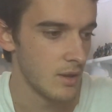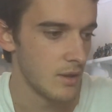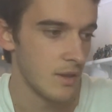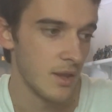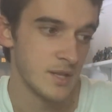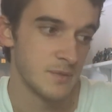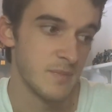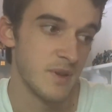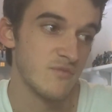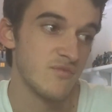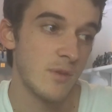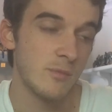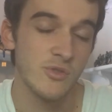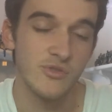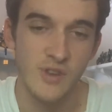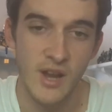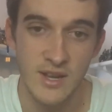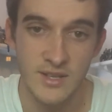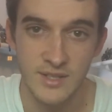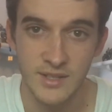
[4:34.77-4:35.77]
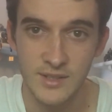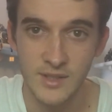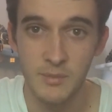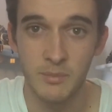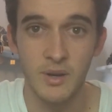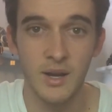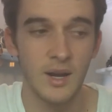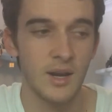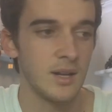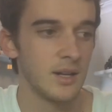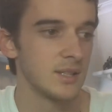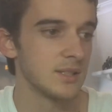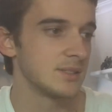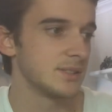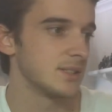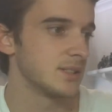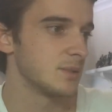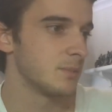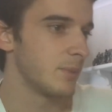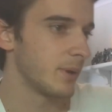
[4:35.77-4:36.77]
There's been Rebel Racing in the past.
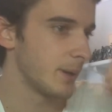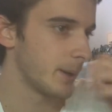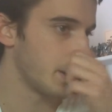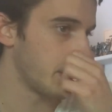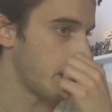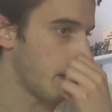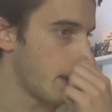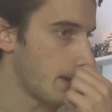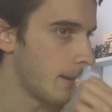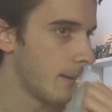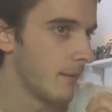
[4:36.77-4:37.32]
It's been,